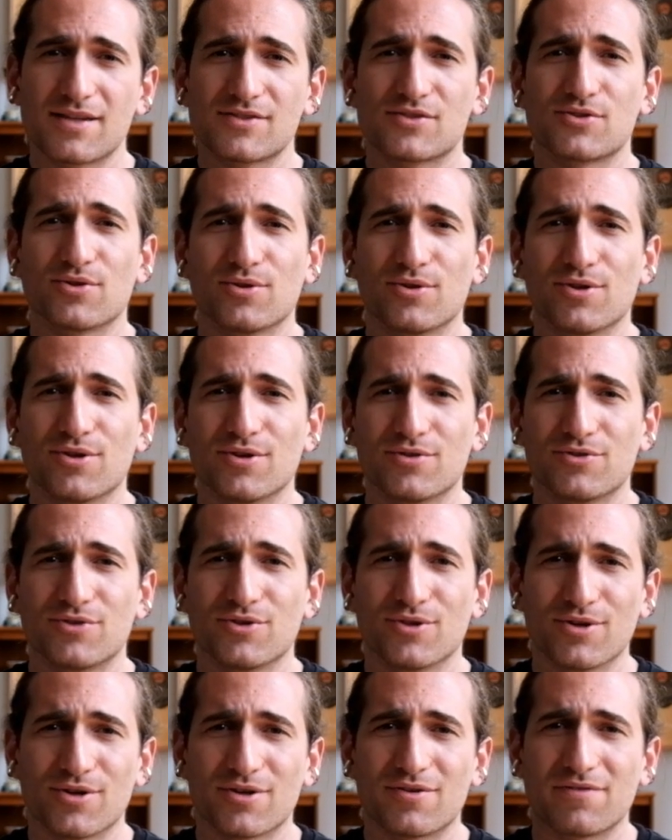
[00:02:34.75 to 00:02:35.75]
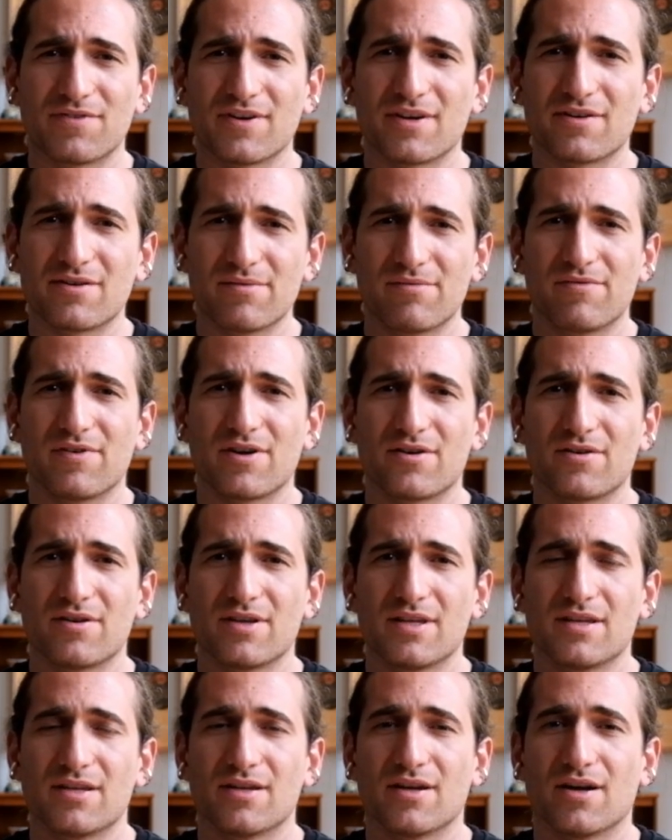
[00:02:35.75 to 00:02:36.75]
the look very,
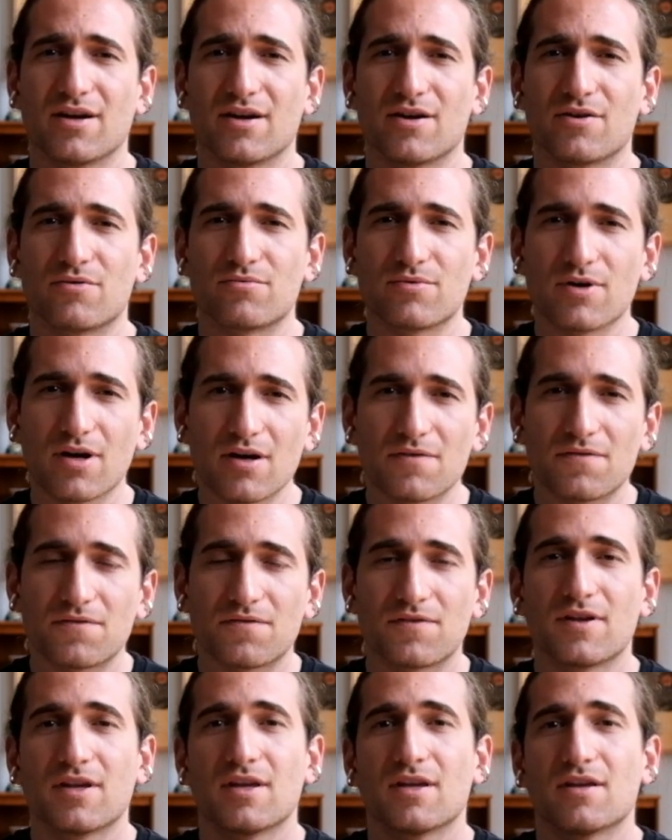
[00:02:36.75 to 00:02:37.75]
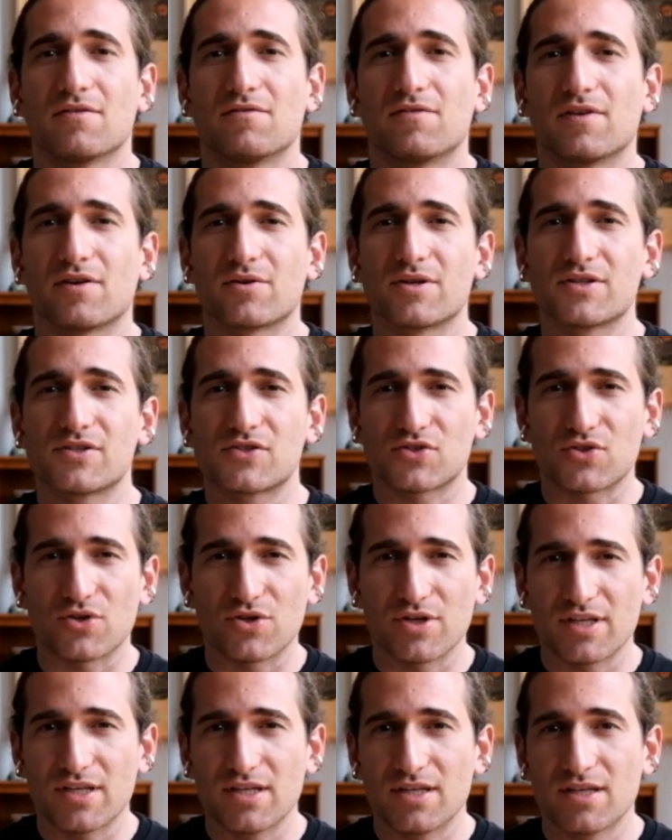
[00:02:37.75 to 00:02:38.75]
very rough, very
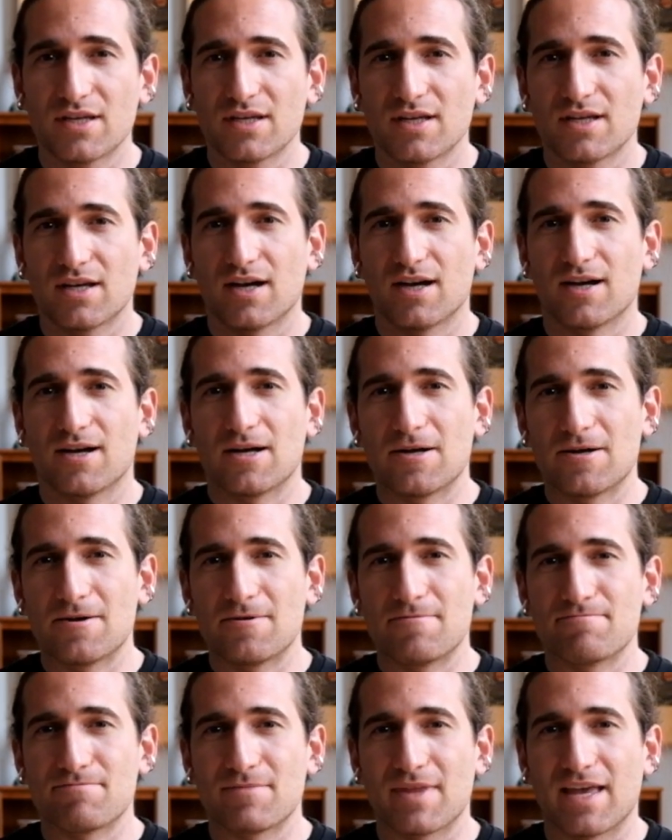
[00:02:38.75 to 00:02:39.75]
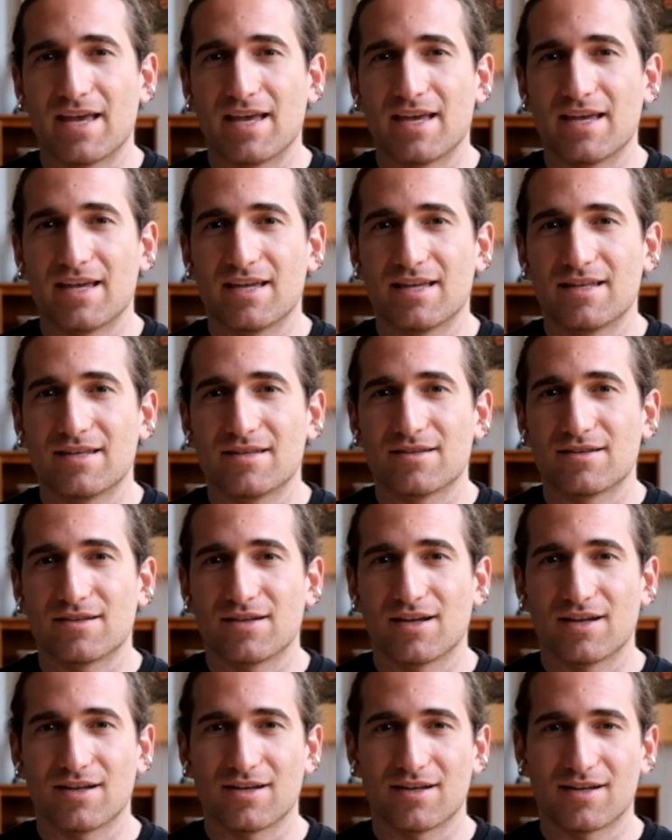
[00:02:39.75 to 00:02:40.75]
sturdy, and
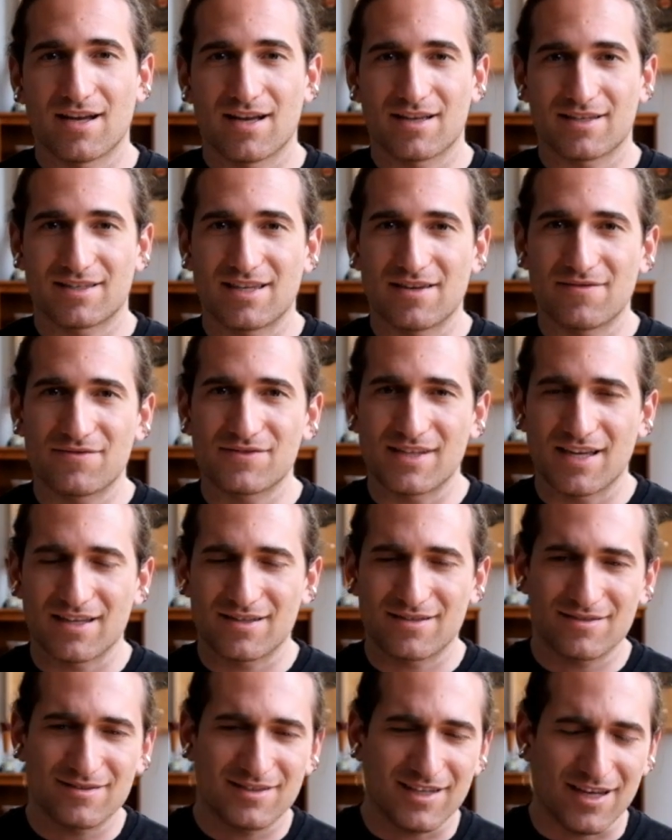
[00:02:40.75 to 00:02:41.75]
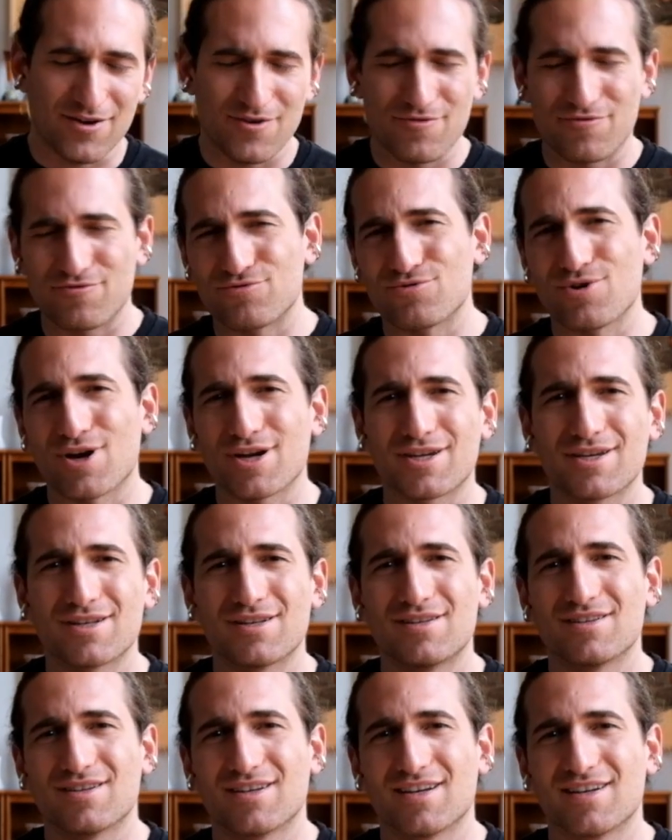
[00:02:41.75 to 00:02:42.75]
gives that kind of
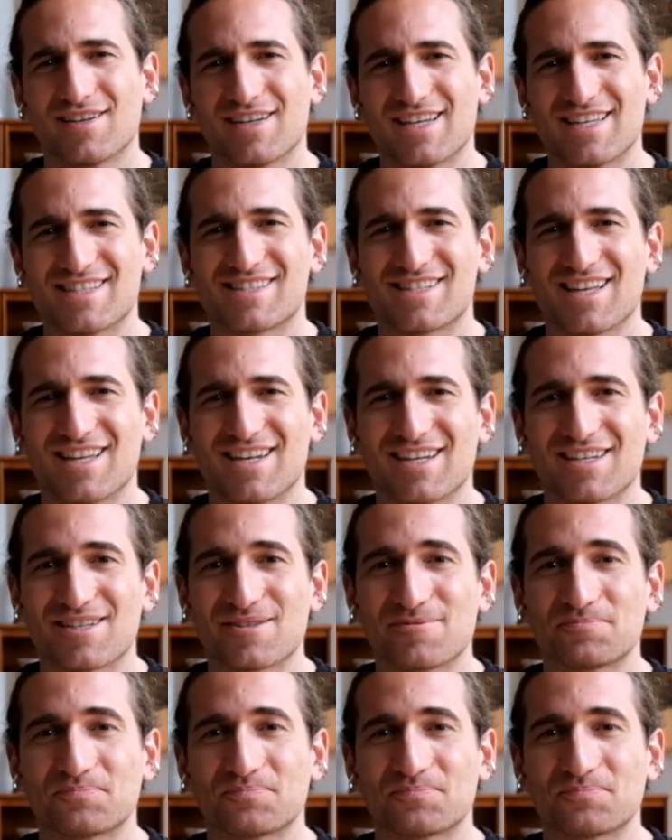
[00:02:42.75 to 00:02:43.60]
rugged aesthetic.